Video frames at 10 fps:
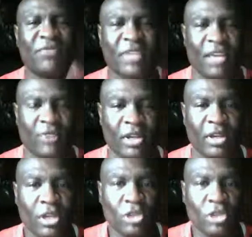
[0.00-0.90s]
giver,
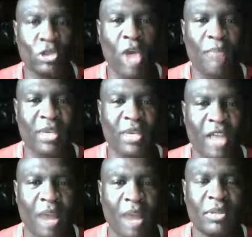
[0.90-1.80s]
you have
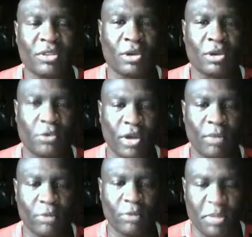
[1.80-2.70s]
become the
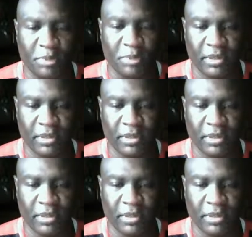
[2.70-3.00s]
grim reaper.